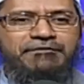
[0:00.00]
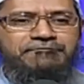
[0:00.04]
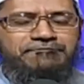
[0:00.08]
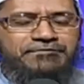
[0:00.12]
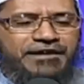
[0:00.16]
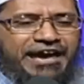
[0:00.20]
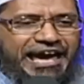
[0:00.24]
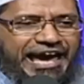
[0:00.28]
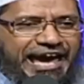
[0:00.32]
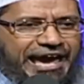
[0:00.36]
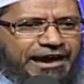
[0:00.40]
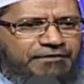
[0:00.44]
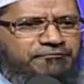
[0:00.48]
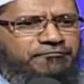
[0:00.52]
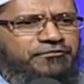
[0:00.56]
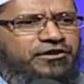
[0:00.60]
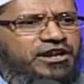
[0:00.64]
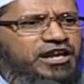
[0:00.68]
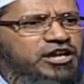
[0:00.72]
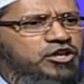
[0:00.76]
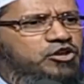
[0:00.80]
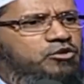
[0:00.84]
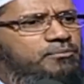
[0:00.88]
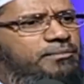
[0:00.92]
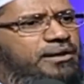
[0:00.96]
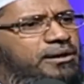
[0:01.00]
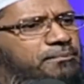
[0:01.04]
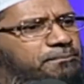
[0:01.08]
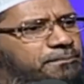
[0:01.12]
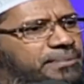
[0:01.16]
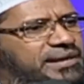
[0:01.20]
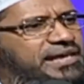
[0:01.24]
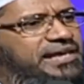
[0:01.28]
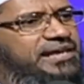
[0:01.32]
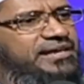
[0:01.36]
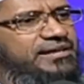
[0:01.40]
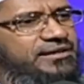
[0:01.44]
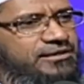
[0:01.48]
If every
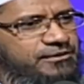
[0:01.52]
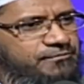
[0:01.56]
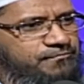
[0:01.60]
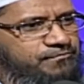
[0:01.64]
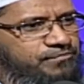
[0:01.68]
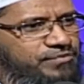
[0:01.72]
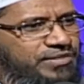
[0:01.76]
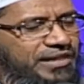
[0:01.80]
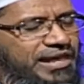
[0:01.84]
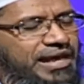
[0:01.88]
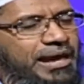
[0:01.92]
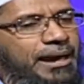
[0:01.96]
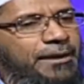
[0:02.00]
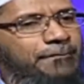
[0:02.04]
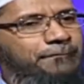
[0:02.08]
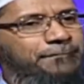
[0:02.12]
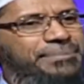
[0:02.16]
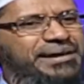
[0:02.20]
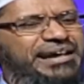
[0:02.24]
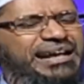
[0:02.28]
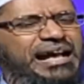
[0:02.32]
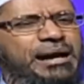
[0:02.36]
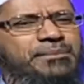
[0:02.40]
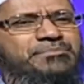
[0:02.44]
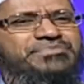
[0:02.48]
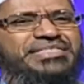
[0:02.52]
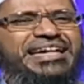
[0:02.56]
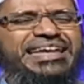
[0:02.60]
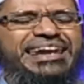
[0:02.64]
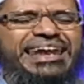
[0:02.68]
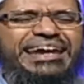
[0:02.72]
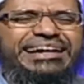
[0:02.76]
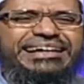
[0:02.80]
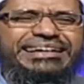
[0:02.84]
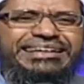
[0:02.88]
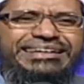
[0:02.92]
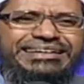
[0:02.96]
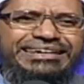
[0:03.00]
human being becomes
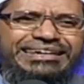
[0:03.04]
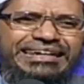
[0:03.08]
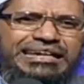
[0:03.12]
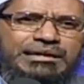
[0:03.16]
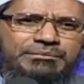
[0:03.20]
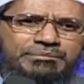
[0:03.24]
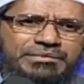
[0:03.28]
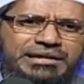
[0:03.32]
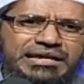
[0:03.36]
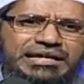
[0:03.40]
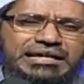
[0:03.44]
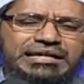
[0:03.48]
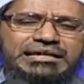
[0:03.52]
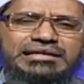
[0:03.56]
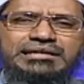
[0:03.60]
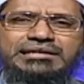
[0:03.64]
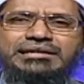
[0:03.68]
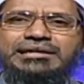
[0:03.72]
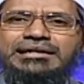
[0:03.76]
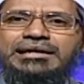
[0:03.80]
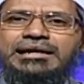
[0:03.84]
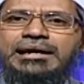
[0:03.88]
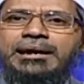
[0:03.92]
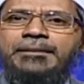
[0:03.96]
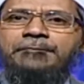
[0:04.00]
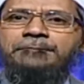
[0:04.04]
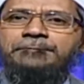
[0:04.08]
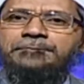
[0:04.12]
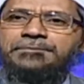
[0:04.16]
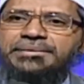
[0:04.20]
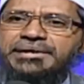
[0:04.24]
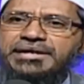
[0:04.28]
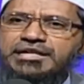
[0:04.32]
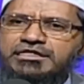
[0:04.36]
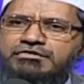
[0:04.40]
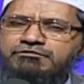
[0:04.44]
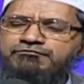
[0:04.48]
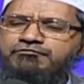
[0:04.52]
an extremely
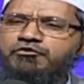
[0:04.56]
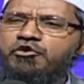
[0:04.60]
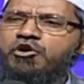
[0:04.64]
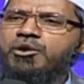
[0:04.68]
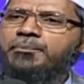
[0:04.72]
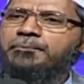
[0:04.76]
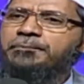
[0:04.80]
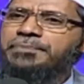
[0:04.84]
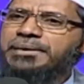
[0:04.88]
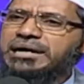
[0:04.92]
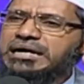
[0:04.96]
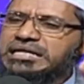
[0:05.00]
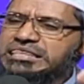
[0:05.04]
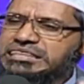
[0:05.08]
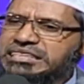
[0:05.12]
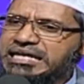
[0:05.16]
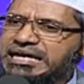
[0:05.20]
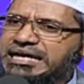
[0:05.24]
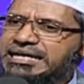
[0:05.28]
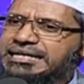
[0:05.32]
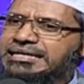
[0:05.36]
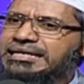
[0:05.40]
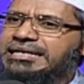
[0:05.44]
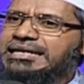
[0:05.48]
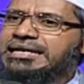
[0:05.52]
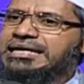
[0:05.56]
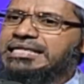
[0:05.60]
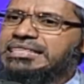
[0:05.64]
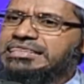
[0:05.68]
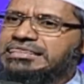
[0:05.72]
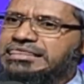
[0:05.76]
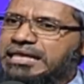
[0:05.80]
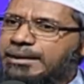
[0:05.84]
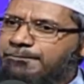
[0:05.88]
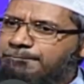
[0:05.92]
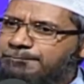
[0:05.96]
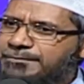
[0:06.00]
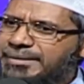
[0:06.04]
peaceful person,
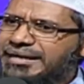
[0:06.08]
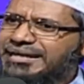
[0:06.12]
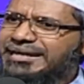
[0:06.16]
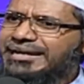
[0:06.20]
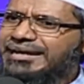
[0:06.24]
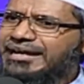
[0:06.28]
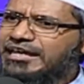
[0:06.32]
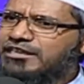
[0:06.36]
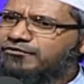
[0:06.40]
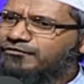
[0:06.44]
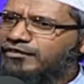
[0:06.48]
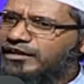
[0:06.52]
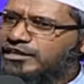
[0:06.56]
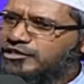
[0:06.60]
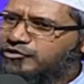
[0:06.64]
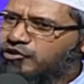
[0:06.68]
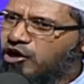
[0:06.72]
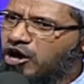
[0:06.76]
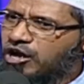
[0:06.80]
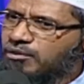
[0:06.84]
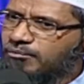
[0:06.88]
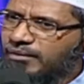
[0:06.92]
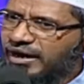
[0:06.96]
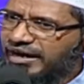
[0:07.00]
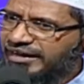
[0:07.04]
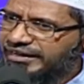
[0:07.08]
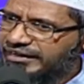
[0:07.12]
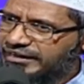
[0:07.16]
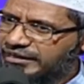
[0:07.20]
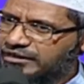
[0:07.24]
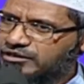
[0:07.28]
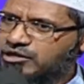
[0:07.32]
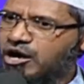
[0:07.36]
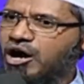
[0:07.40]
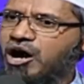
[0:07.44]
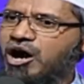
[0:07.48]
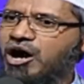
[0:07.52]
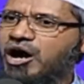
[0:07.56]
submitting his will to
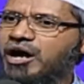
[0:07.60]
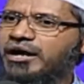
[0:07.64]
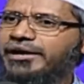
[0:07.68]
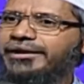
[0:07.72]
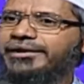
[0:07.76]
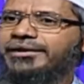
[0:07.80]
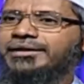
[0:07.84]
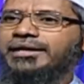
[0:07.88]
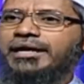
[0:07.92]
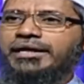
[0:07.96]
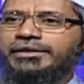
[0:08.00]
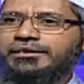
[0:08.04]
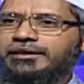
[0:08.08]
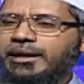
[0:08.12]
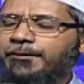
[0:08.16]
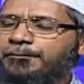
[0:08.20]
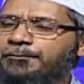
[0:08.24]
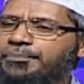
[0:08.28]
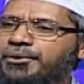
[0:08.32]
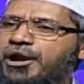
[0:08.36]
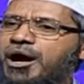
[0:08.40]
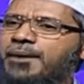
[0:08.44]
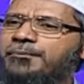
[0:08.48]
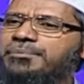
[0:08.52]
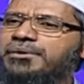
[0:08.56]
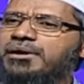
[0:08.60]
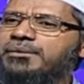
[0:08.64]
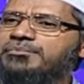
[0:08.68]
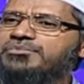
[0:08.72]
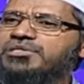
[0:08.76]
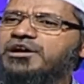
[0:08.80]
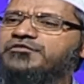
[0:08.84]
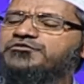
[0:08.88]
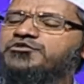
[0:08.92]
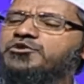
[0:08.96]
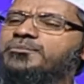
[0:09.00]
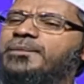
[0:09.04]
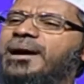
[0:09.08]
Almighty God, the
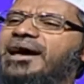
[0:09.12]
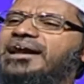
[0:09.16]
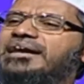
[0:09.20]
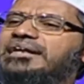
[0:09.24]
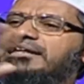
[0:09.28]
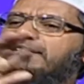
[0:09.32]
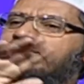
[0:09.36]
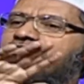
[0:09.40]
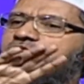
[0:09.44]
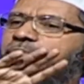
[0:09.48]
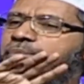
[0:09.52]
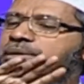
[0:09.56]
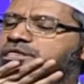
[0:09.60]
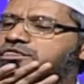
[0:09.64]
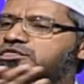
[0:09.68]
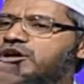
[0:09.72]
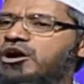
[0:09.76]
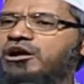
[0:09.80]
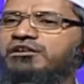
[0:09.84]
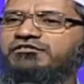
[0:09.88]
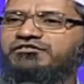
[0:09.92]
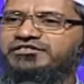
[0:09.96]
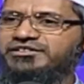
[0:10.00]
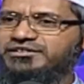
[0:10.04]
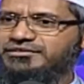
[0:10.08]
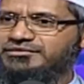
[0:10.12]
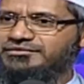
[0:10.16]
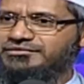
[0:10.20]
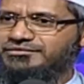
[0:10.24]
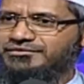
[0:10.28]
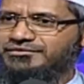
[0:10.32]
problems of humanity will be solved.